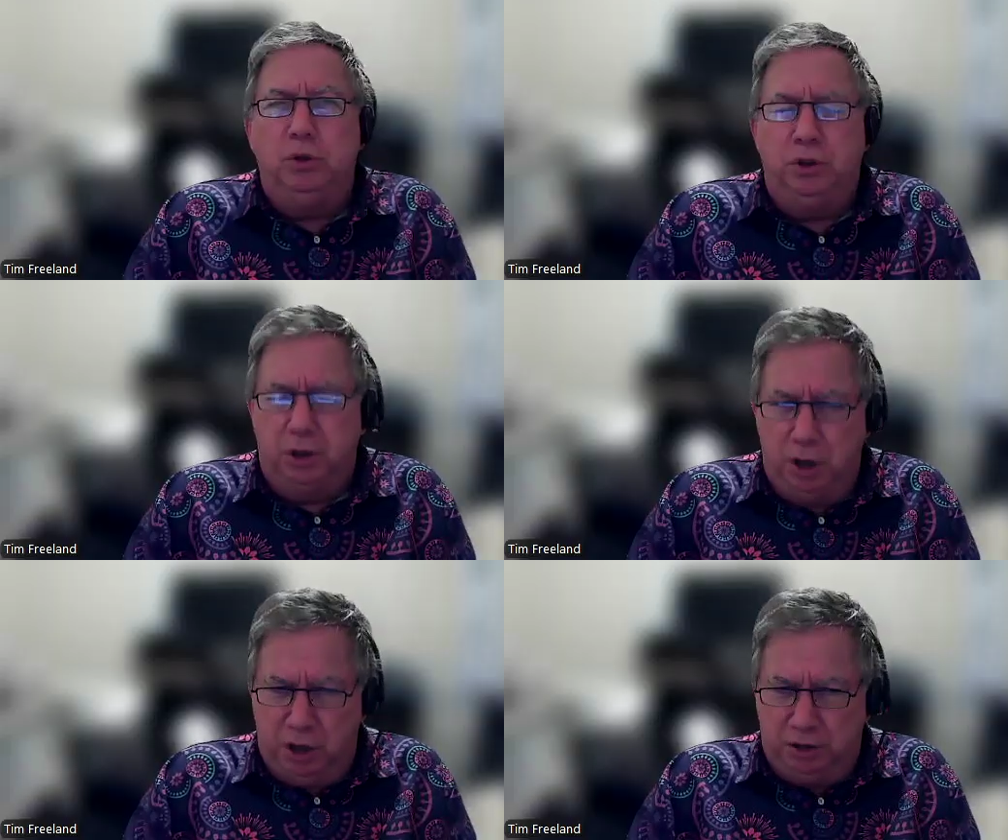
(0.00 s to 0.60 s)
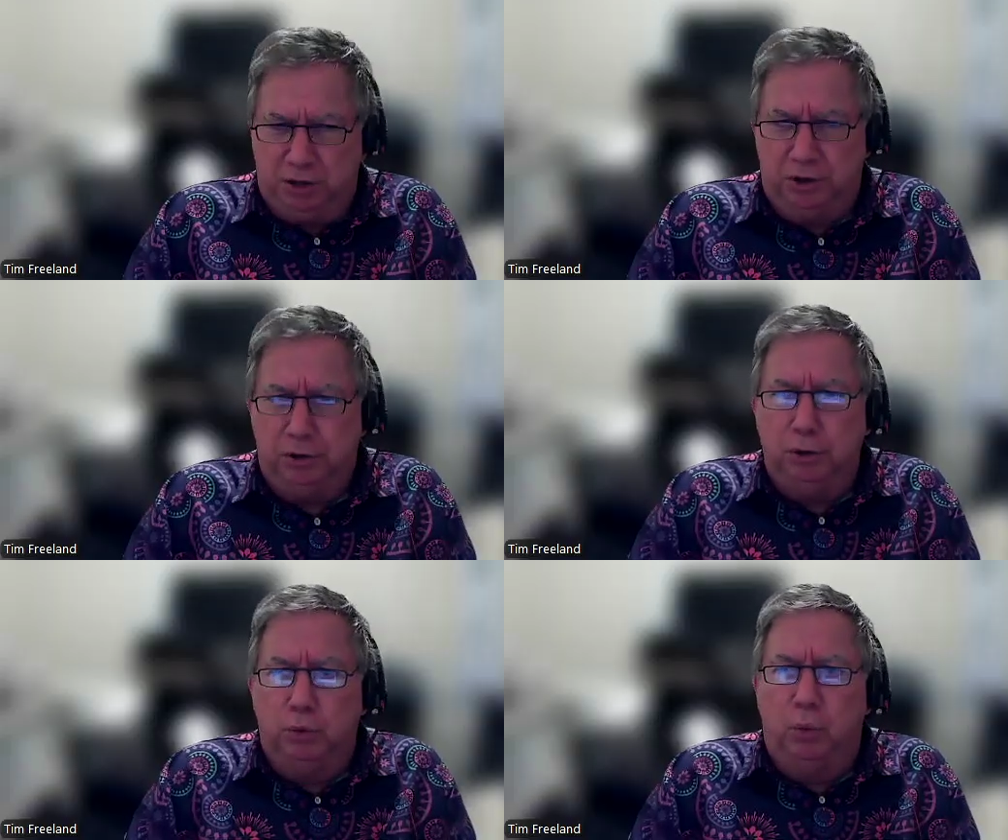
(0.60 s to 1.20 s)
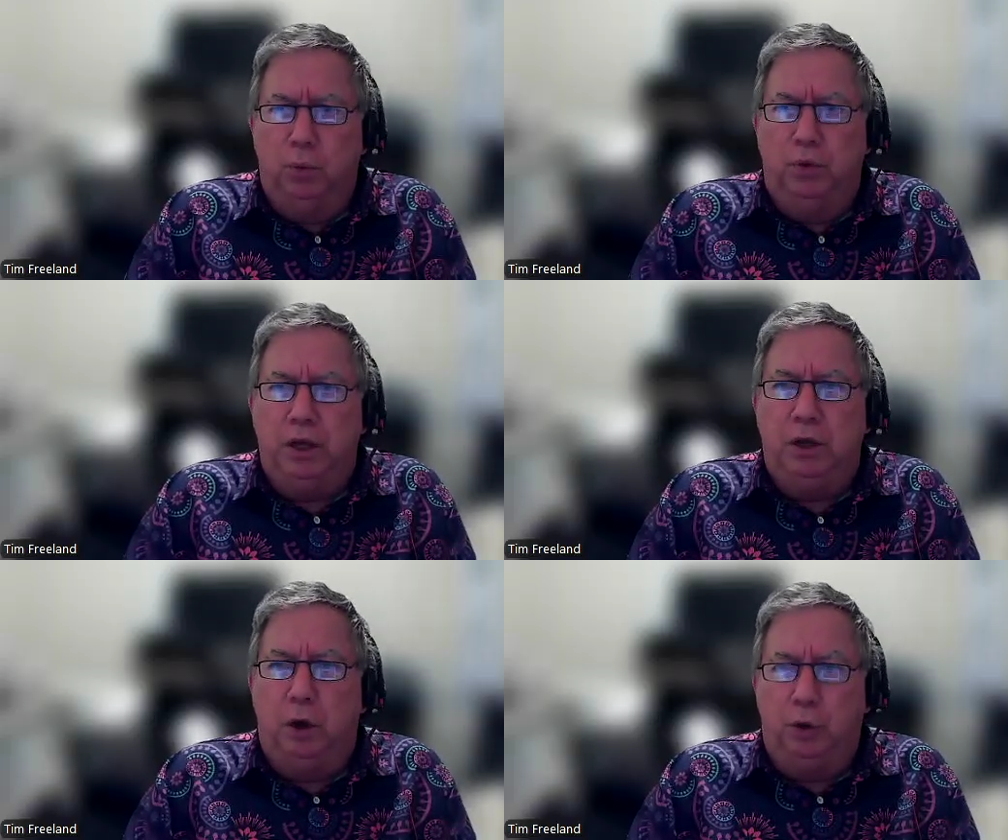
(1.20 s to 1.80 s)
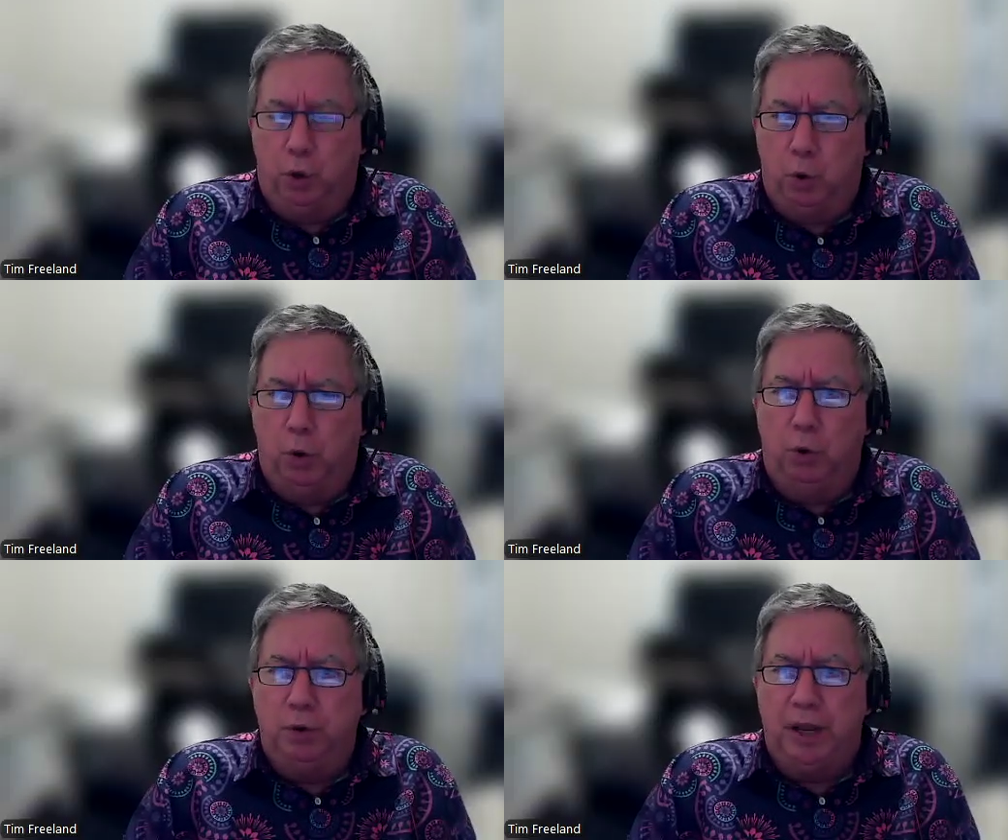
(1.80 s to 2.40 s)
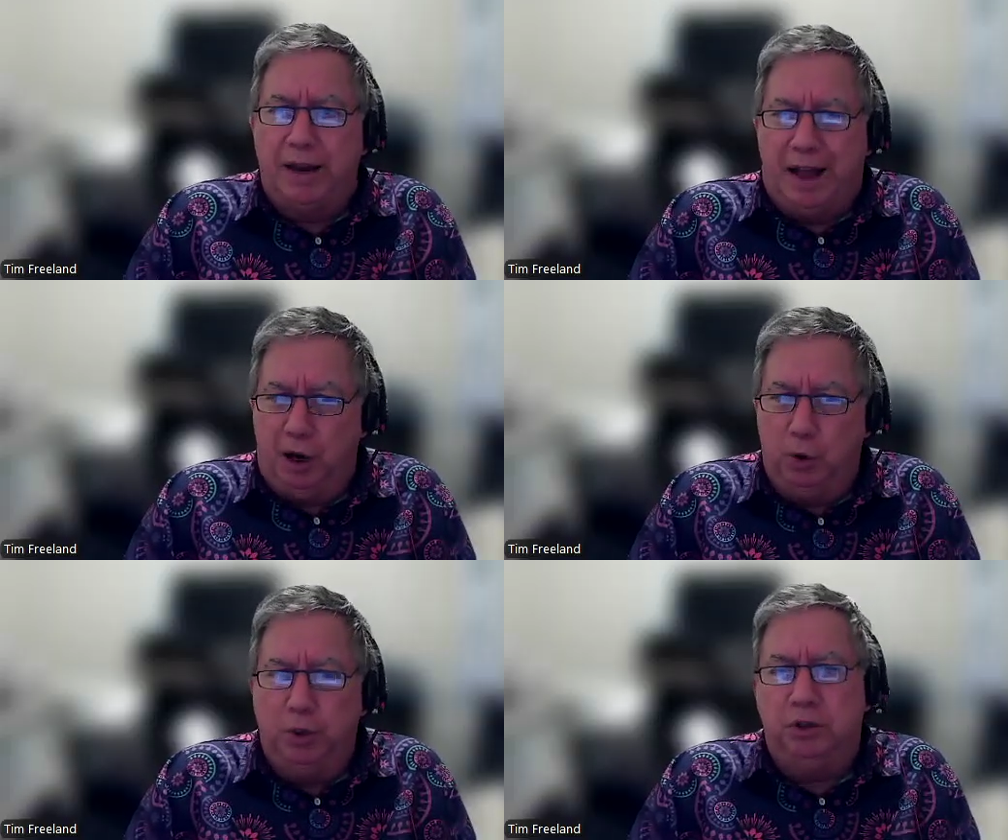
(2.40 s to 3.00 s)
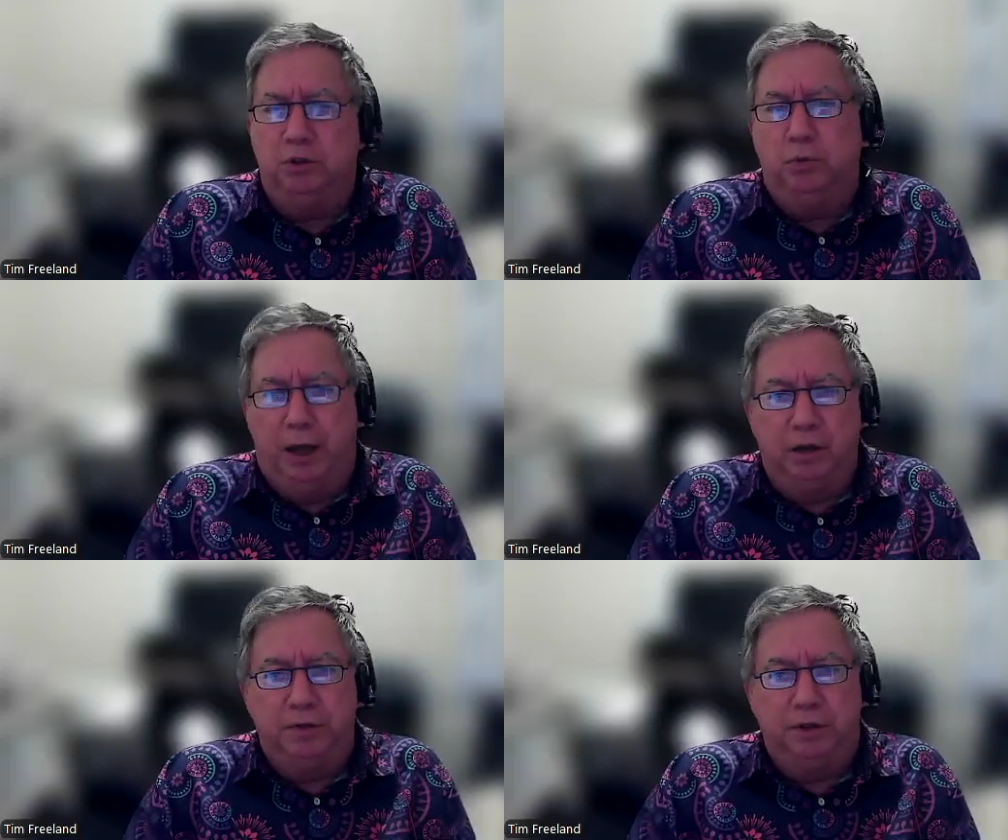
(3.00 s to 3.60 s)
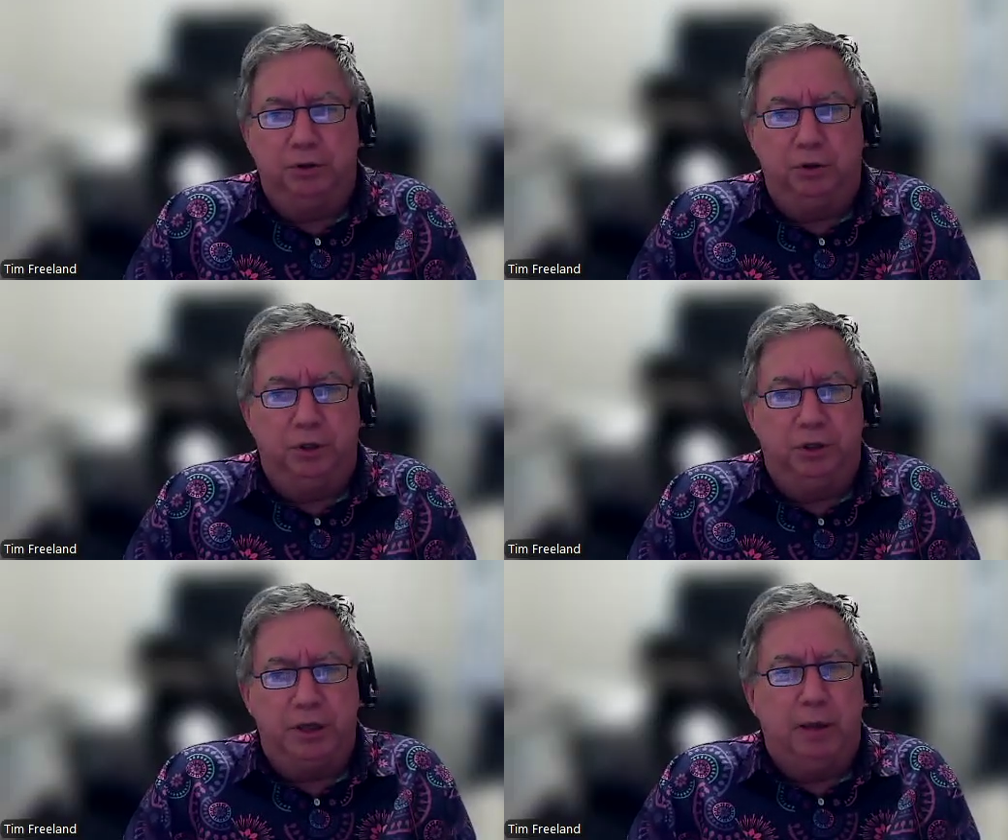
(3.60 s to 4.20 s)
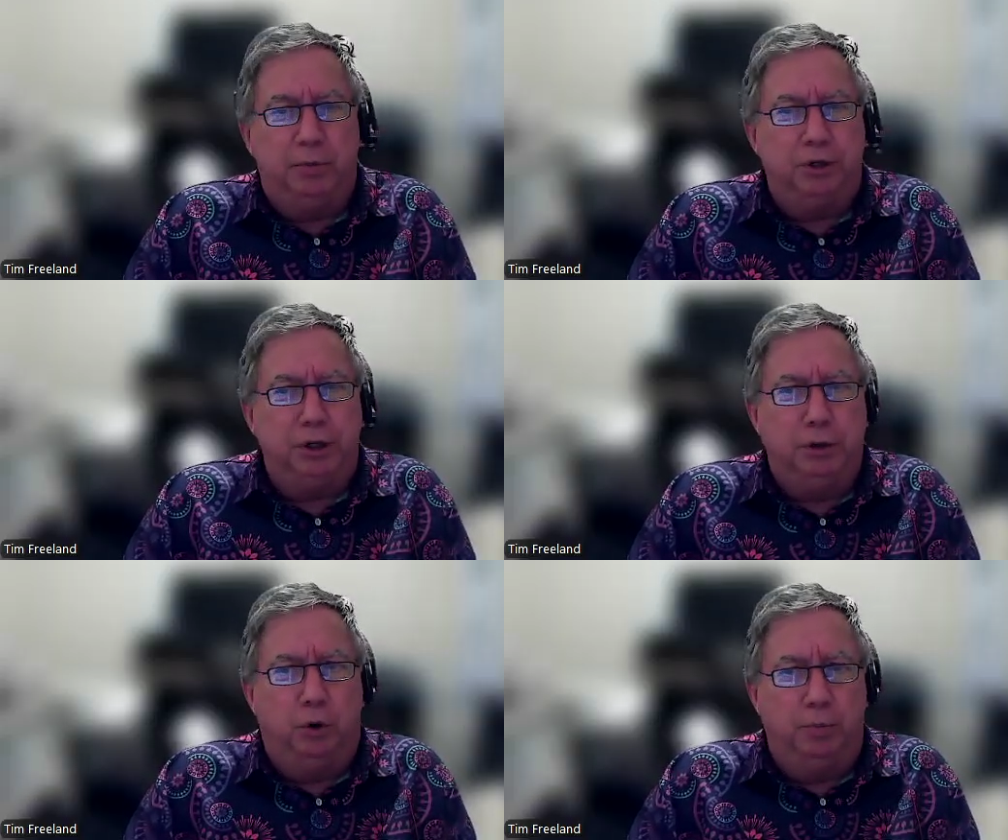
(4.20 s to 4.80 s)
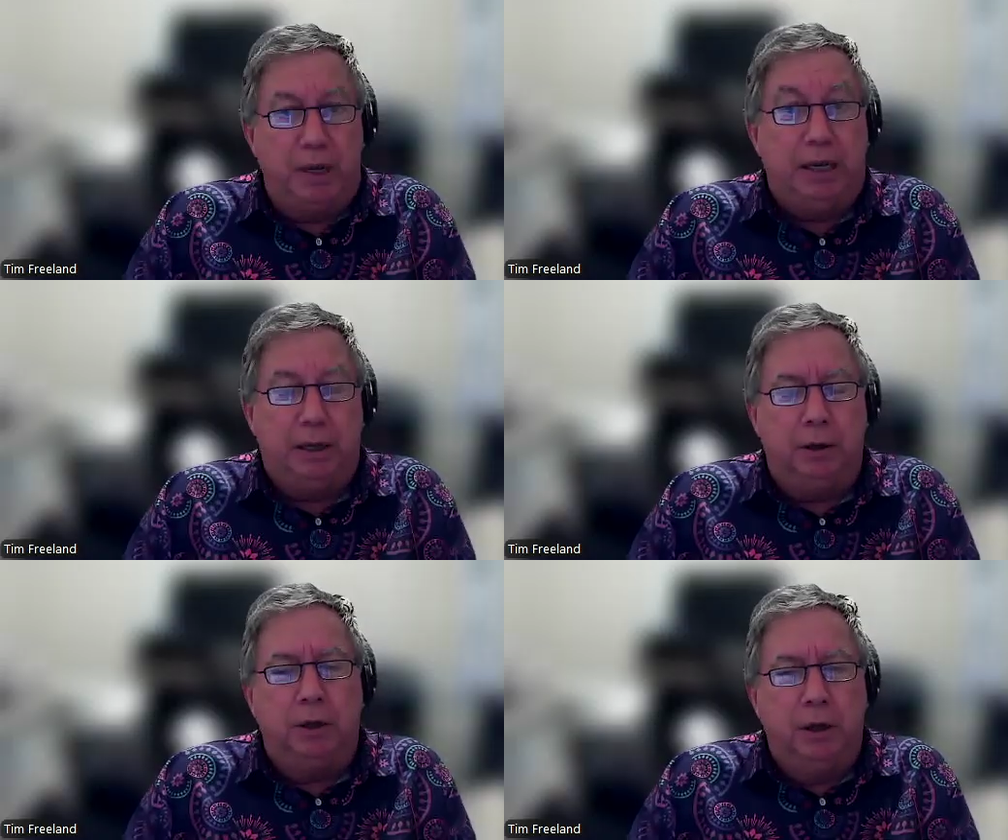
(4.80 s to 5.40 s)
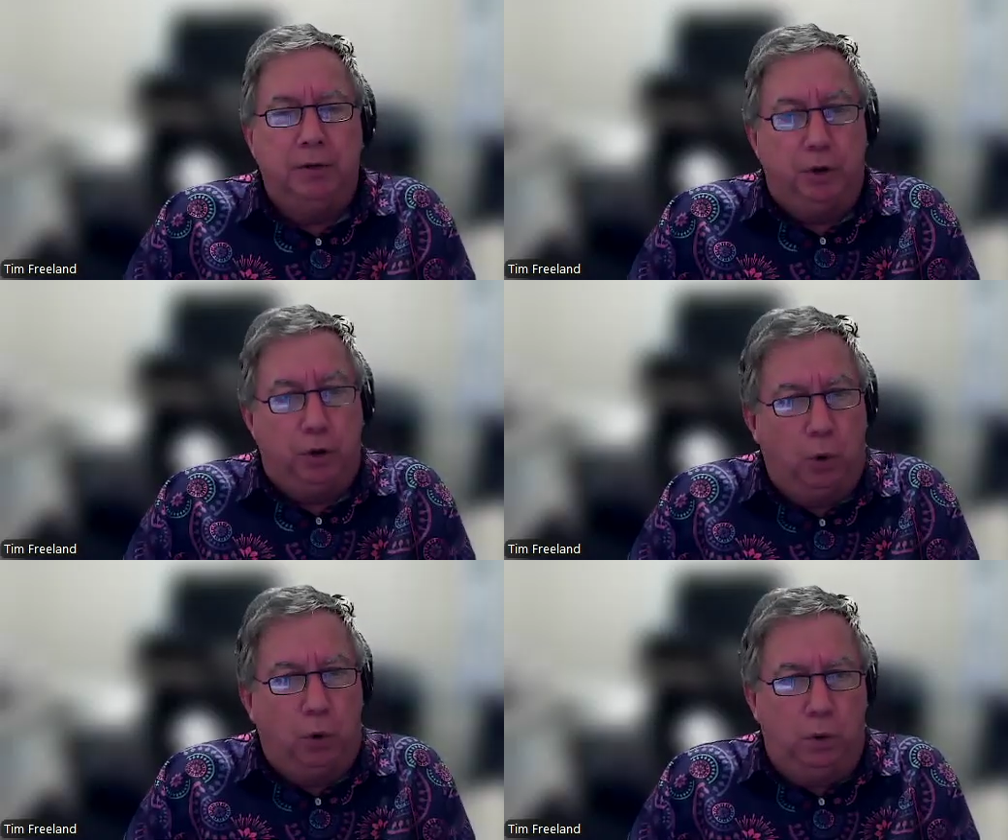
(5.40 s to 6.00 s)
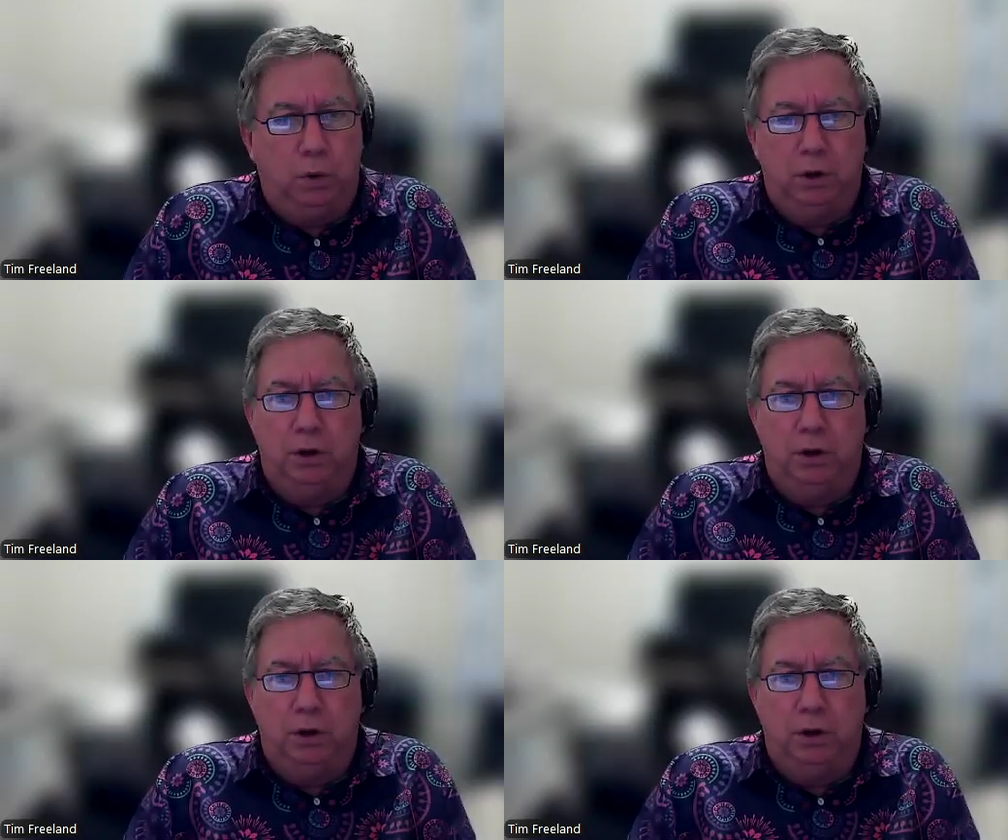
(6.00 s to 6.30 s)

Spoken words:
discuss the quote and how it is relevant to establishing or meeting the goal